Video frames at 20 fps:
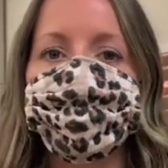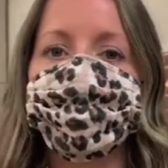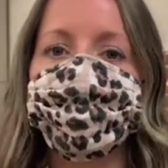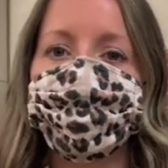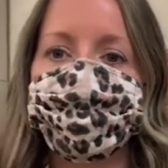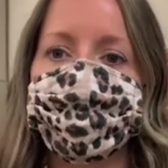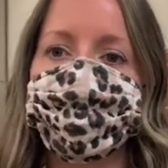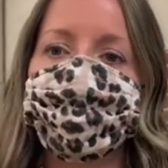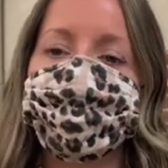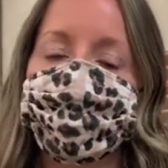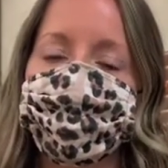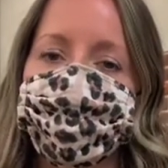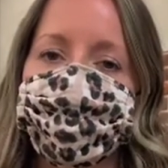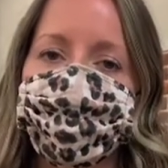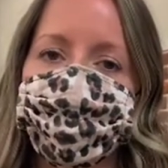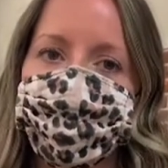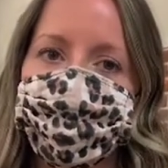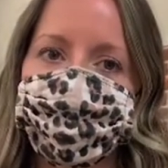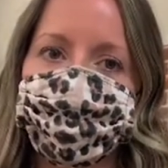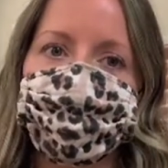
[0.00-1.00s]
we'll be
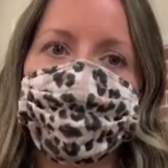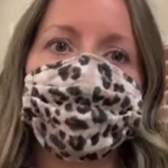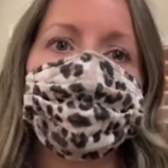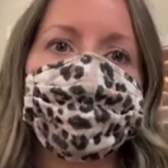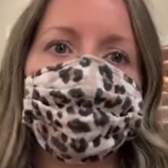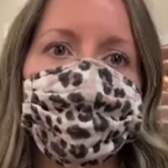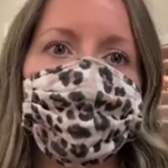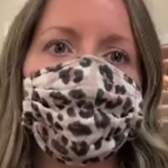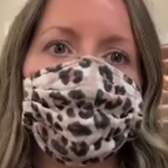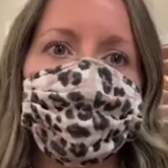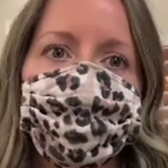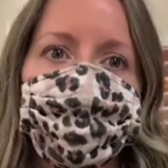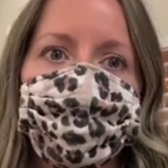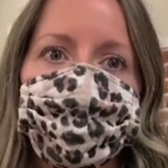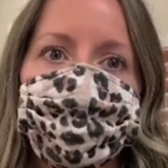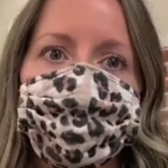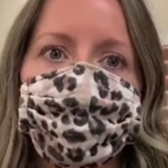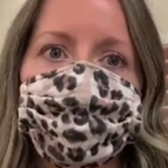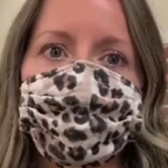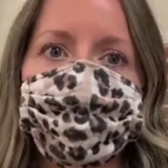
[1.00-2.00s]
cleaning the
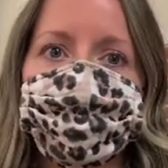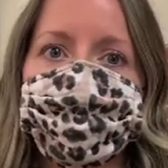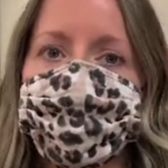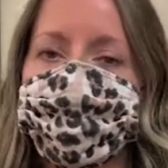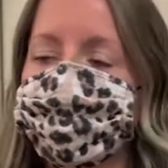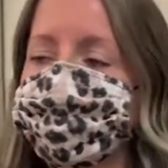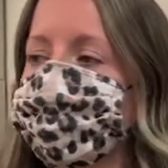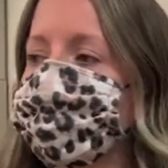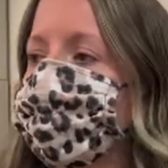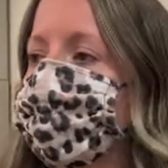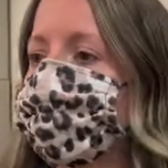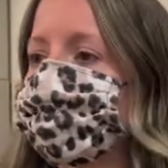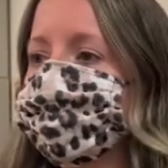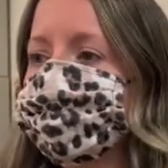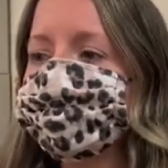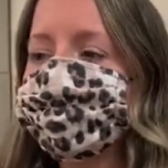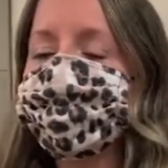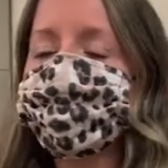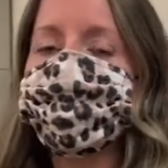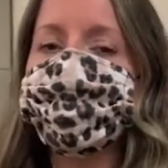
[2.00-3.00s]
centers. Like there'll
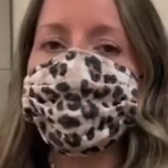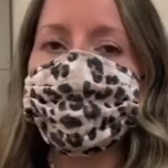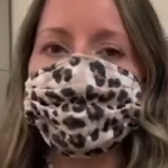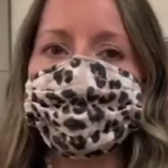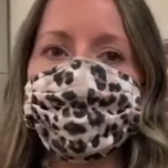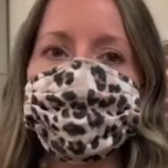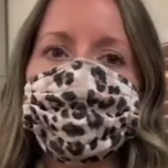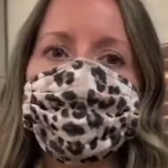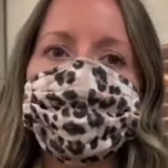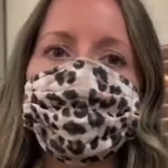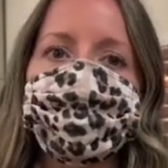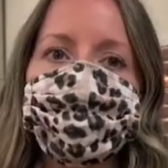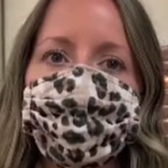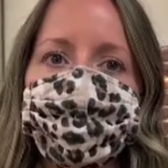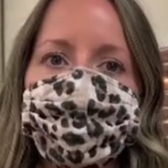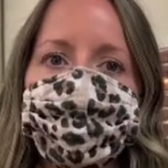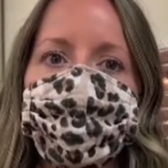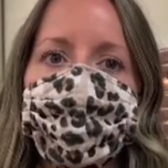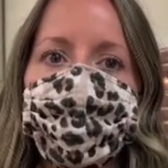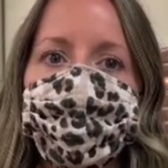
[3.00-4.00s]
always be an empty
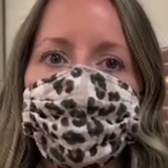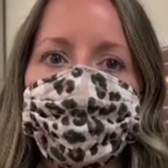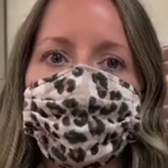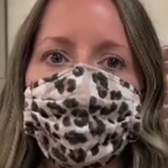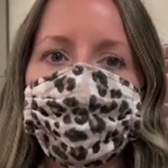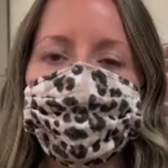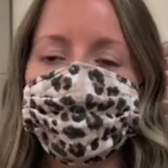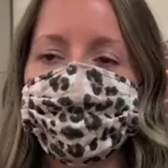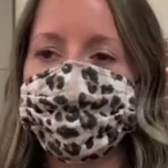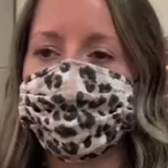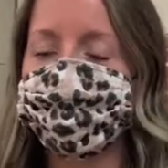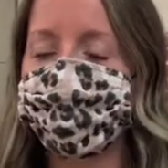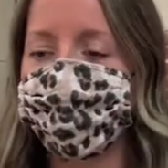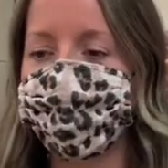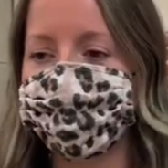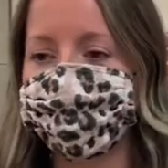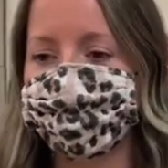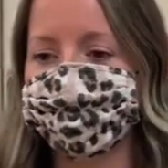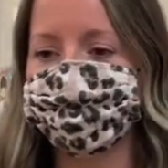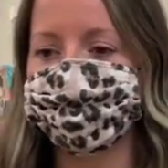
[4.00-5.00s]
center open so
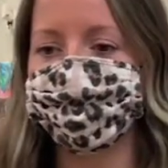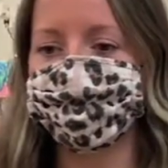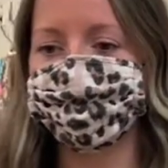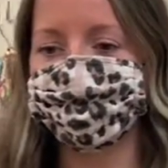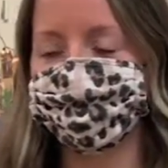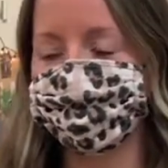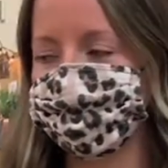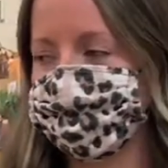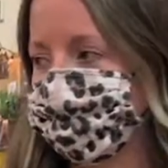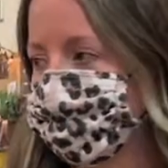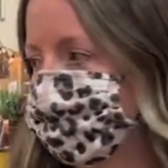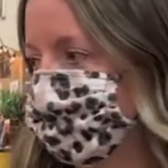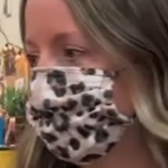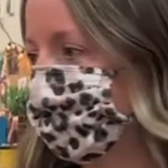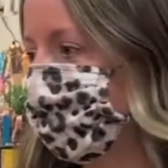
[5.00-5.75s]
I can move one